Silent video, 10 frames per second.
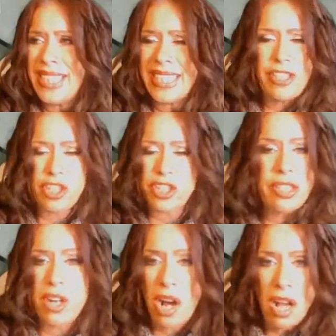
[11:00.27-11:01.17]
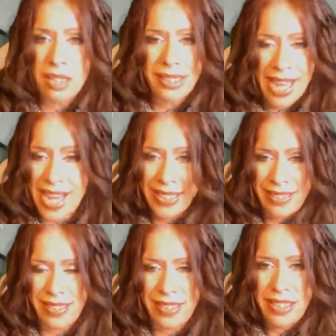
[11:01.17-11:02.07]
It's just all
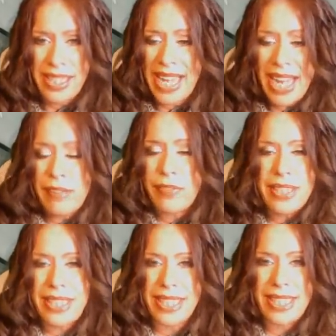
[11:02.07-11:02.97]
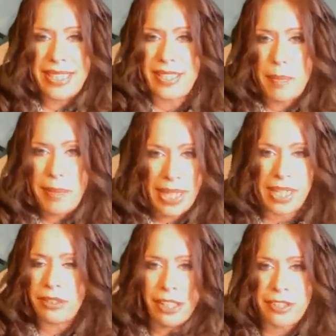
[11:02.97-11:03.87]
lies. Everything is a big
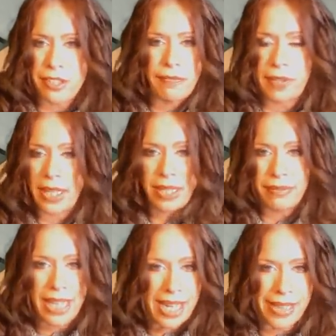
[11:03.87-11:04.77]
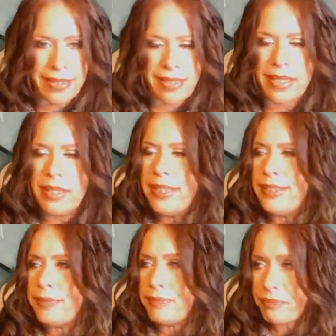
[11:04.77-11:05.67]
clusterfuck of lies.
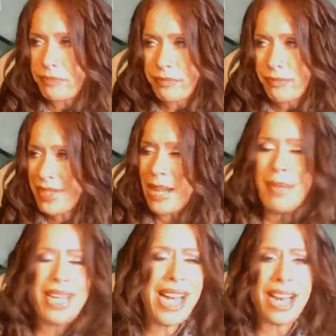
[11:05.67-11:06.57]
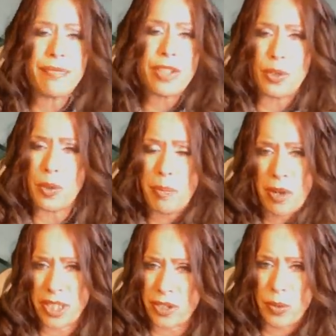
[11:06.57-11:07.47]
I'm gonna have to do a
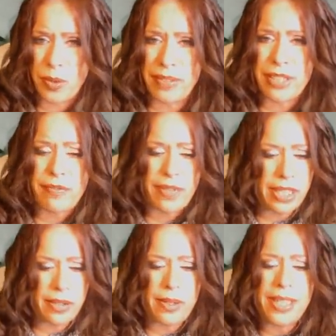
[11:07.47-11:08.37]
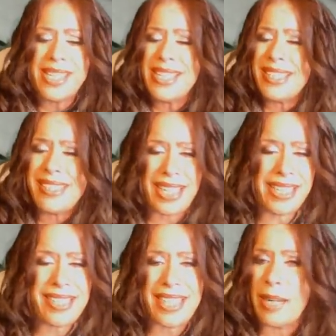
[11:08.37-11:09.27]
part two of this video because, like I
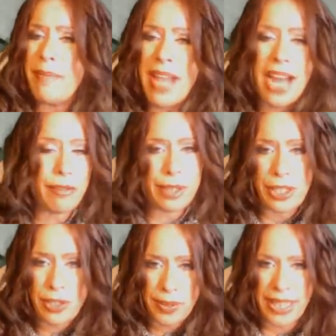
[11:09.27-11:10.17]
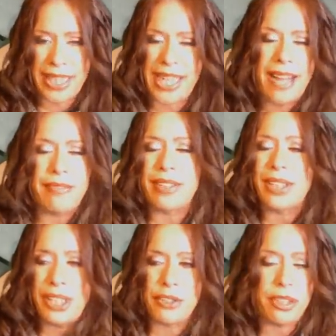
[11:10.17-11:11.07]
said, I'm not redoing it. I've
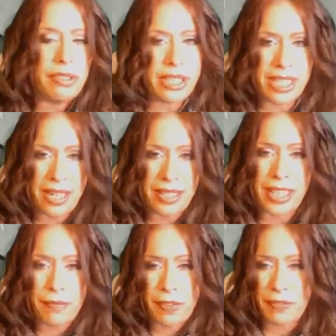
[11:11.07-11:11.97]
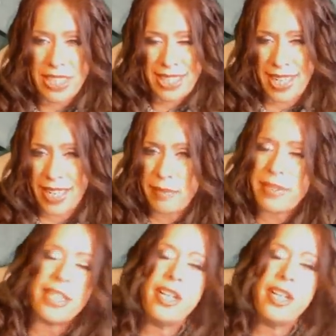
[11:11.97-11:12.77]
literally redone it like 50 times.